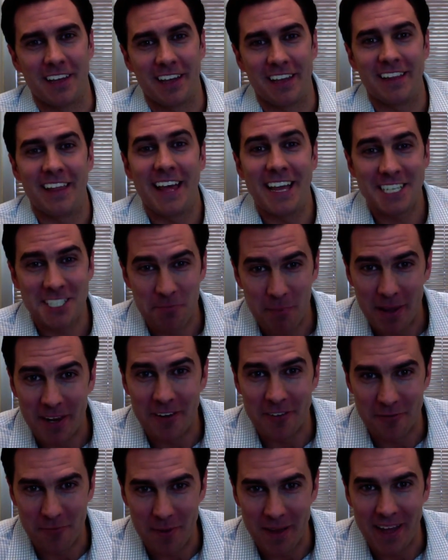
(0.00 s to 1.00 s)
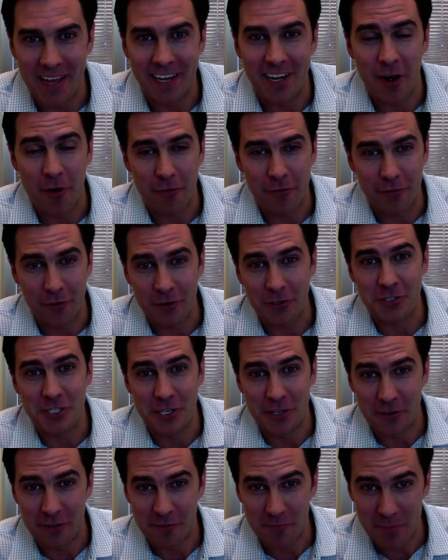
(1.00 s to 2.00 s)
classmate of mine our first
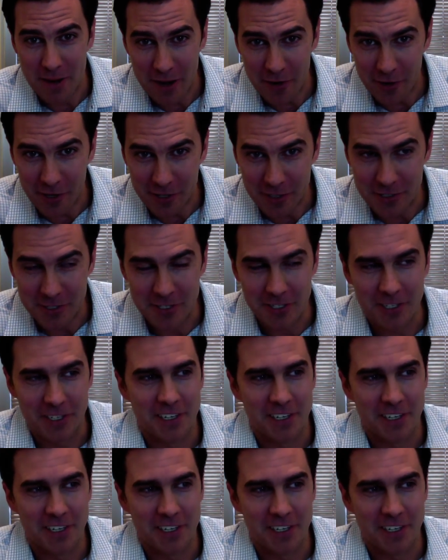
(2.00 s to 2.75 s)
year of marriage.